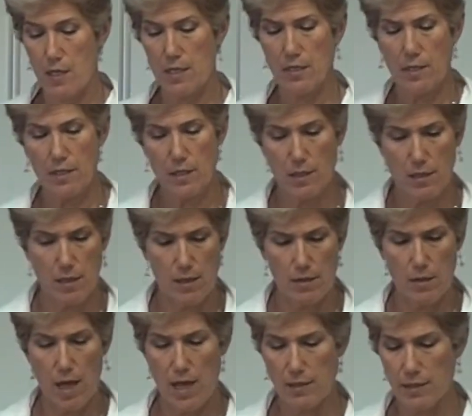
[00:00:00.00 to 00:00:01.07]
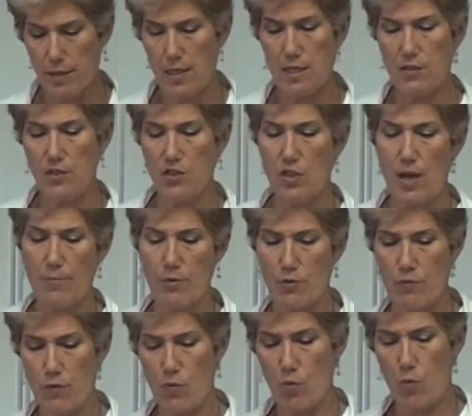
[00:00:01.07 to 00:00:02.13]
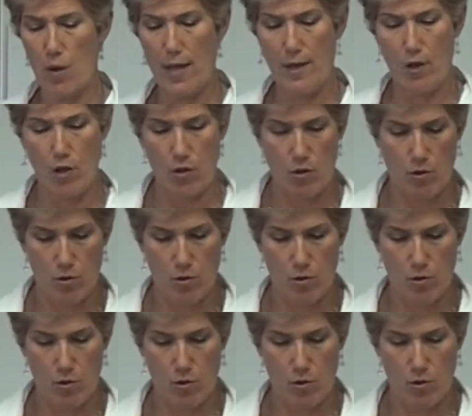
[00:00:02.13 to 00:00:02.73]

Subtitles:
This is the last easy chapter for a while.